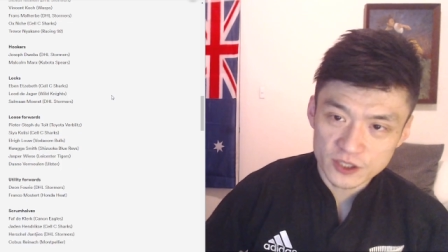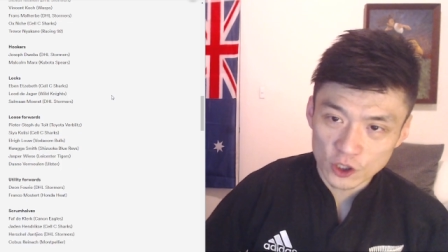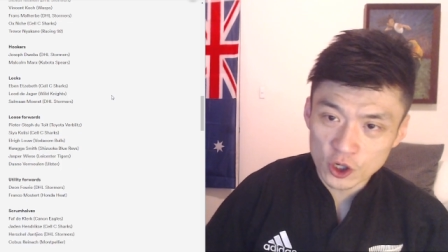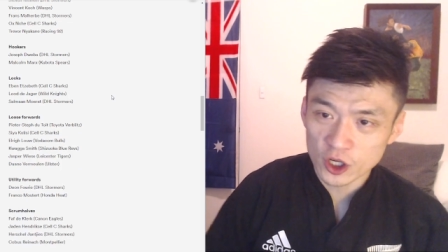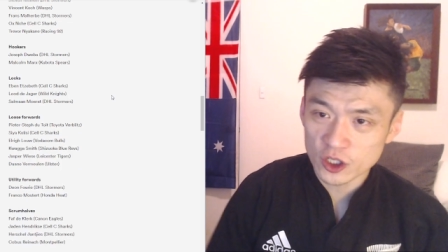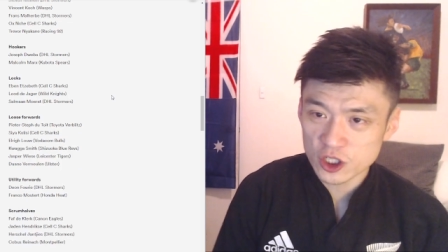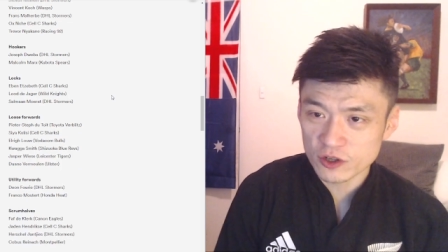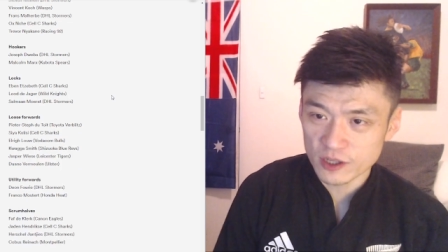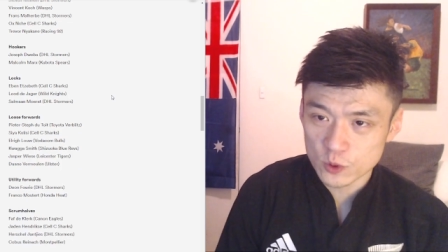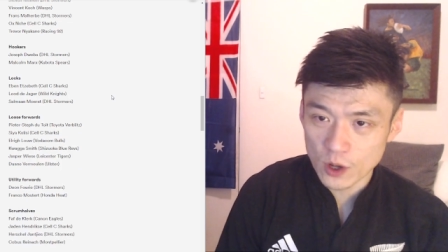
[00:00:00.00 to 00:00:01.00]
The hookers,
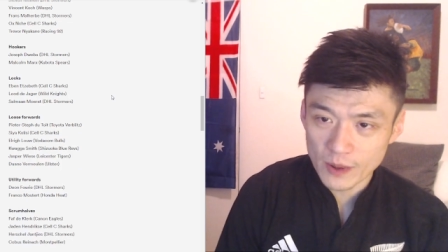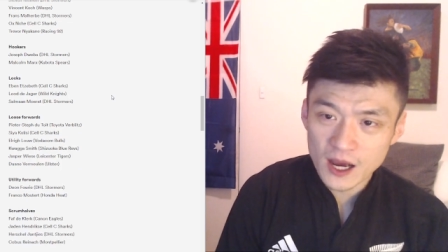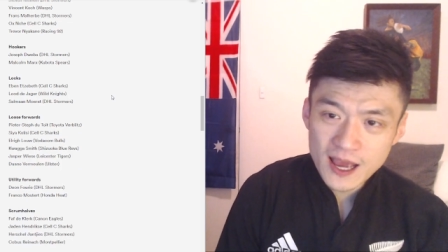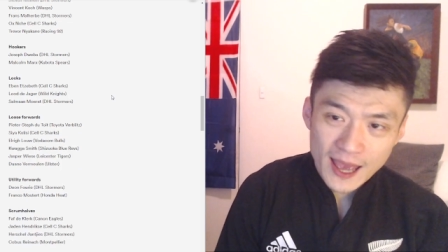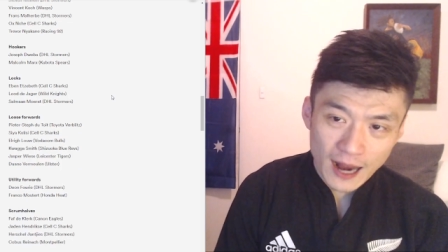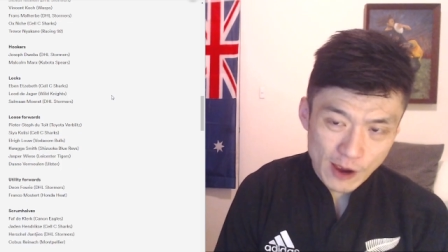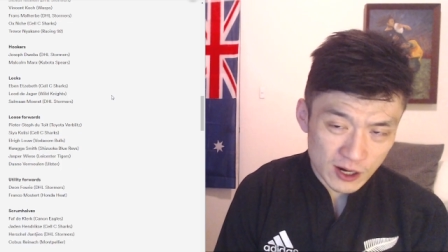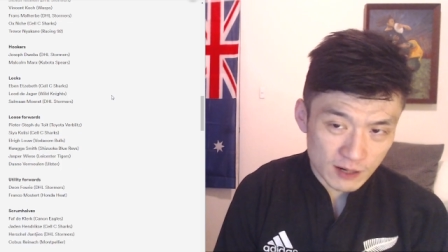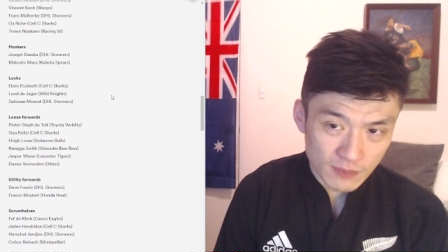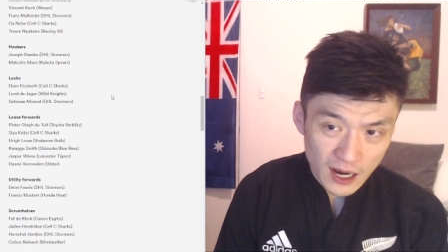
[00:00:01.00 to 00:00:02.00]
Joseph Dweba and
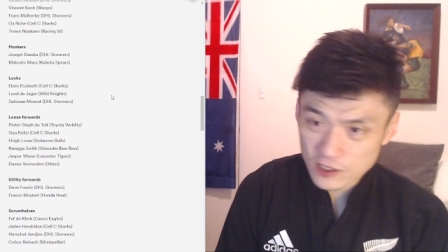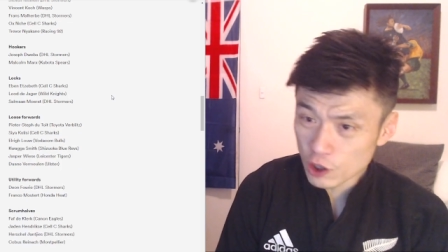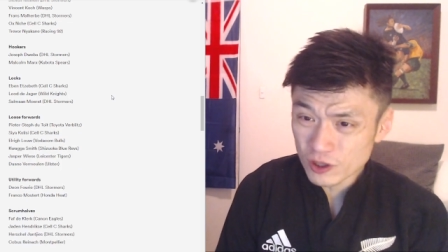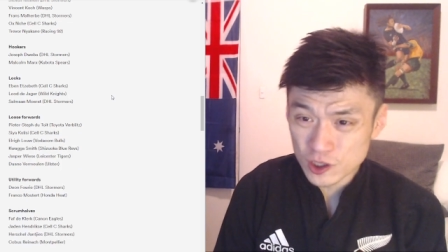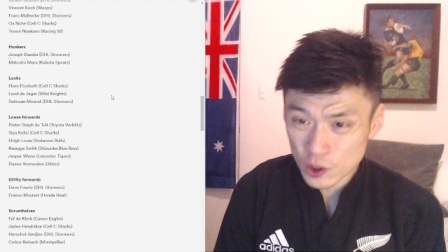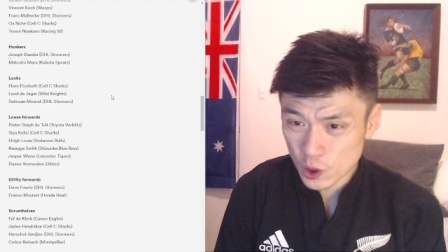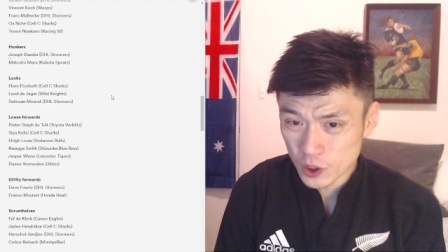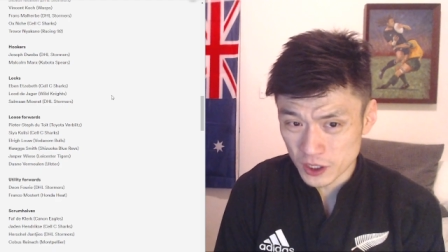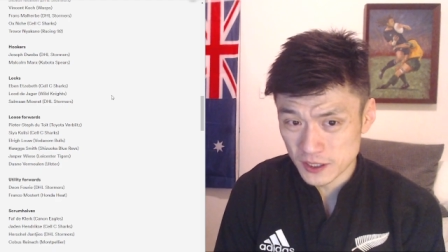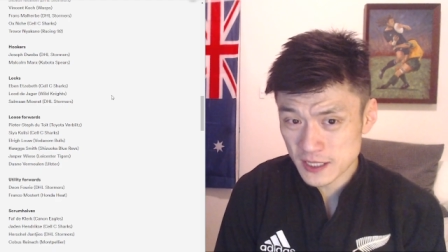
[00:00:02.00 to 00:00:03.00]
Malcolm Marx, only 2
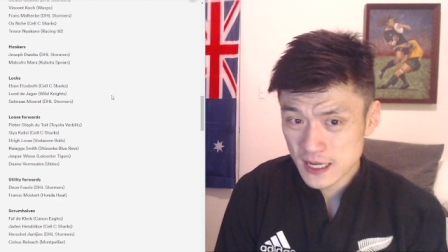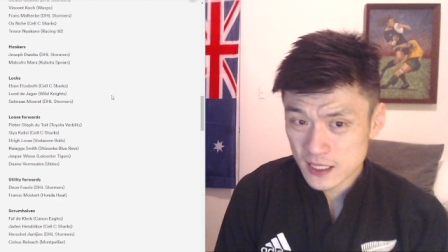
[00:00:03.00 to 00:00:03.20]
hookers.